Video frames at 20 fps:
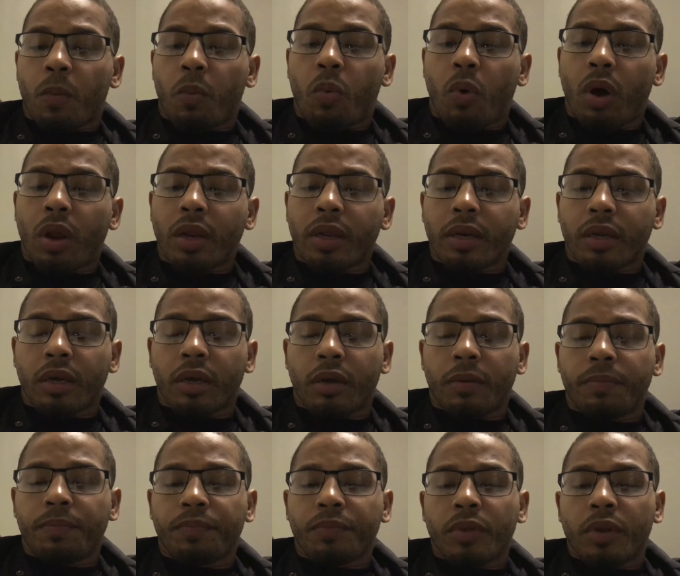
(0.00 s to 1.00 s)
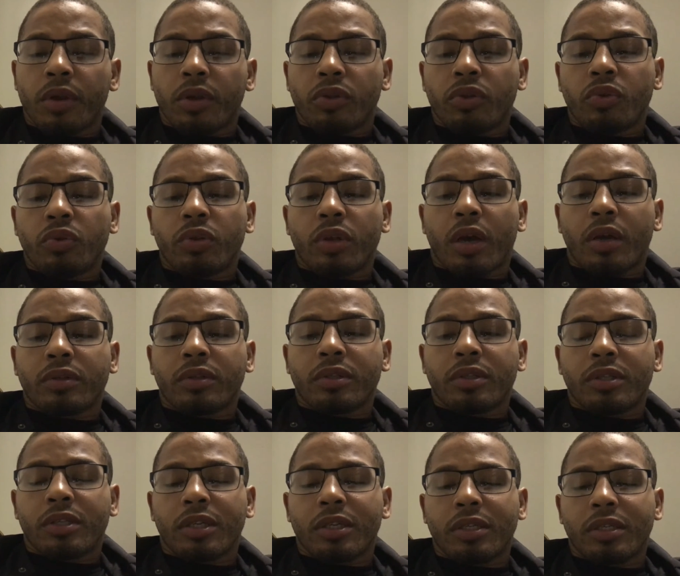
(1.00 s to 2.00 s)
Wallet Hub,
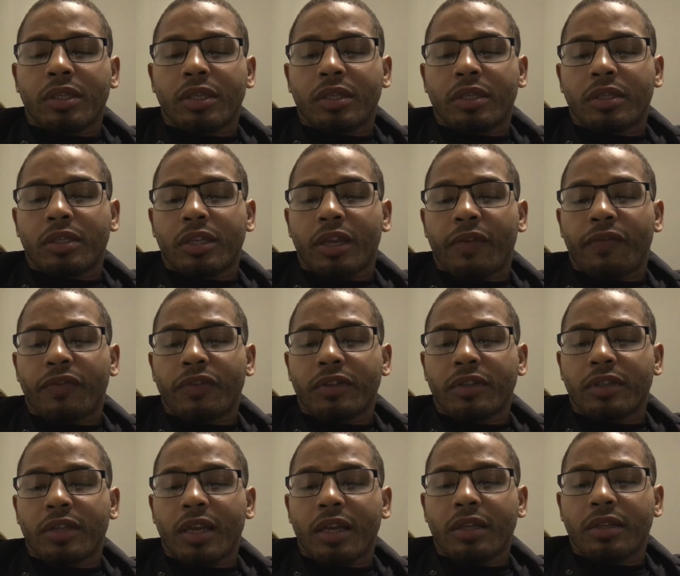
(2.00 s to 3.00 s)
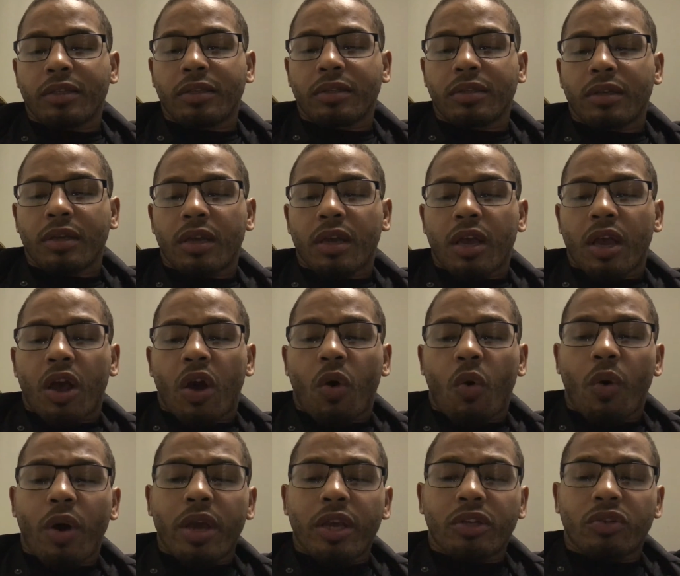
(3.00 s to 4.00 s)
2016 safest states,
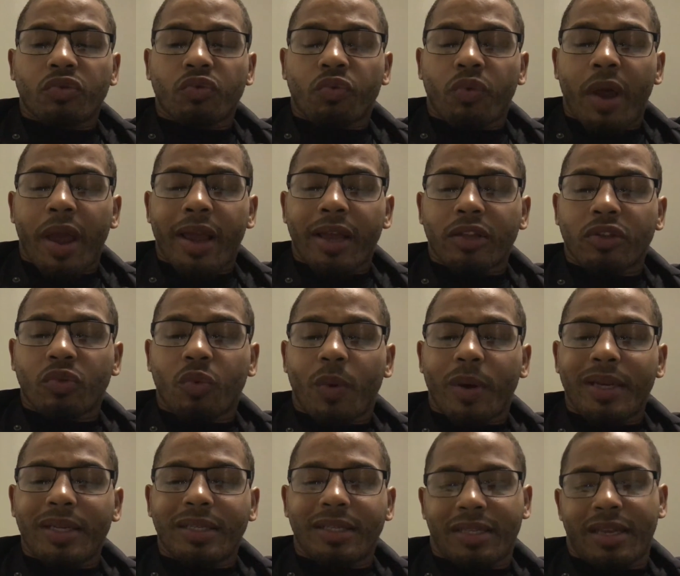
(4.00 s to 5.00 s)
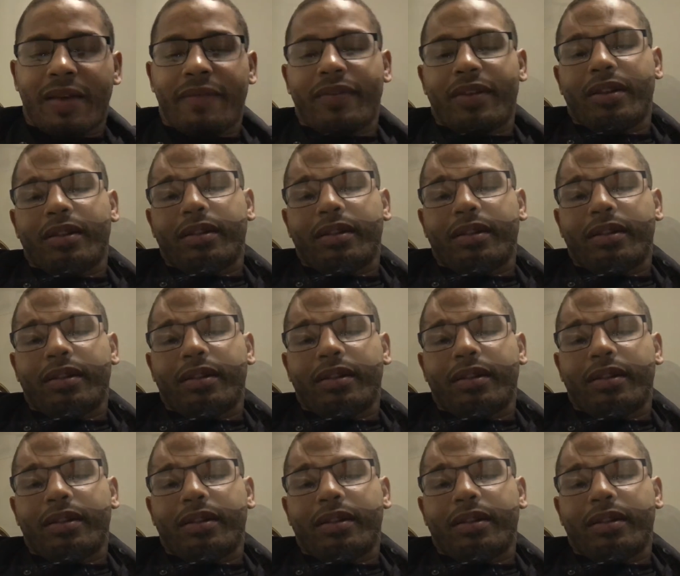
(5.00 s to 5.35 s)
Hawaii is ranked 27.